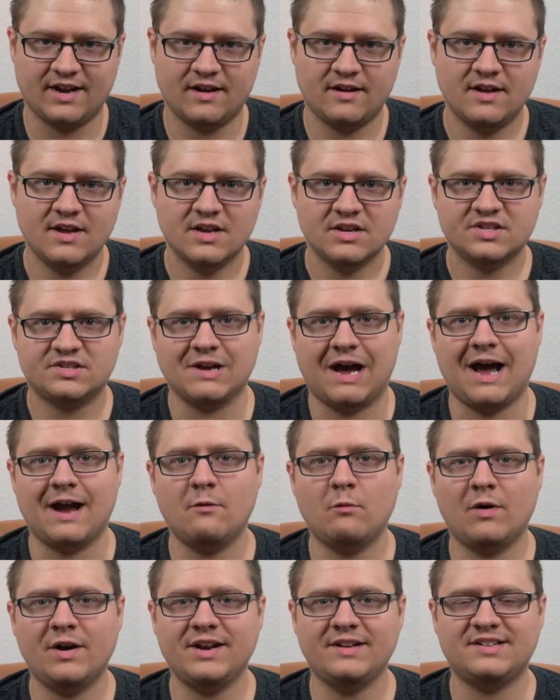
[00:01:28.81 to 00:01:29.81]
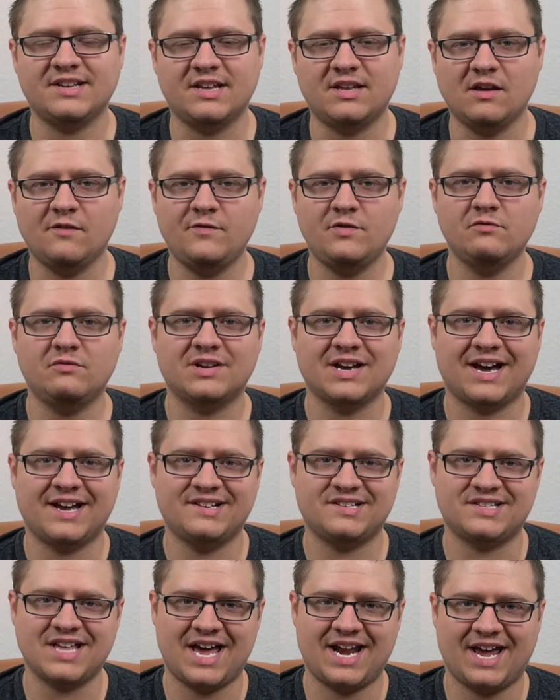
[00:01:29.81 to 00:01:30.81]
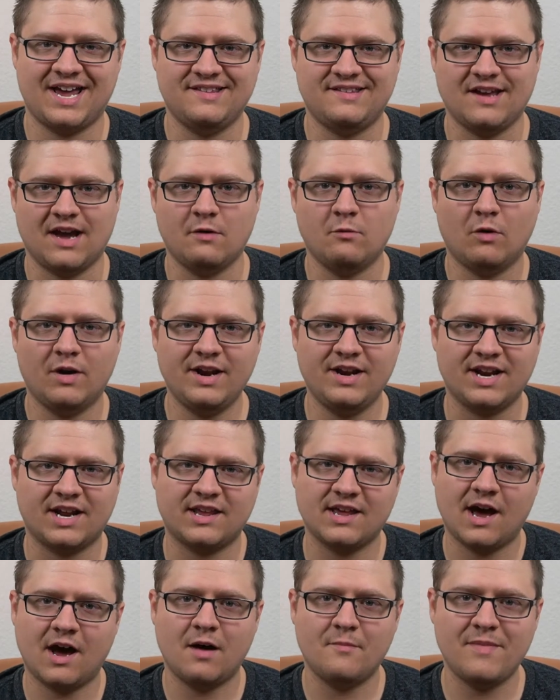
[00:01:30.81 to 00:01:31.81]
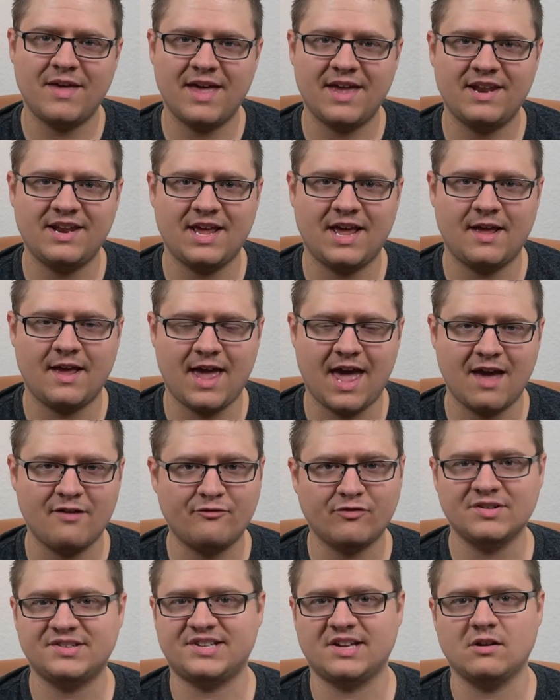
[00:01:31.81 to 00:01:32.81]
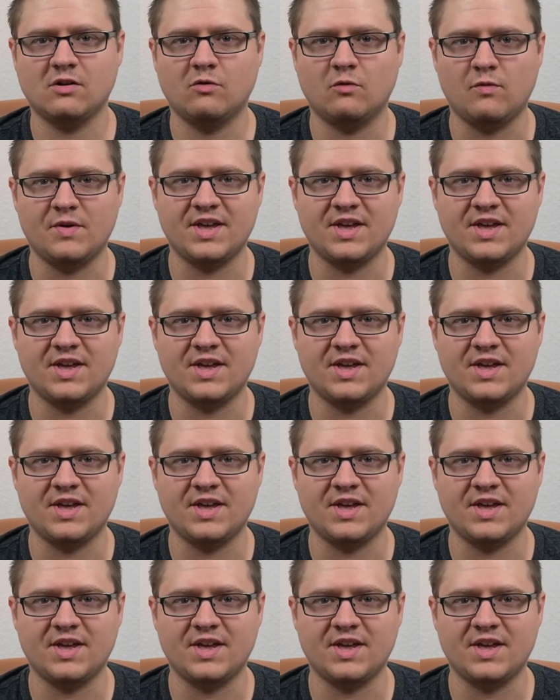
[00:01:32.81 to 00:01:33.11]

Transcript: So I wanted to give you guys that idea. I wanted to come in every single week.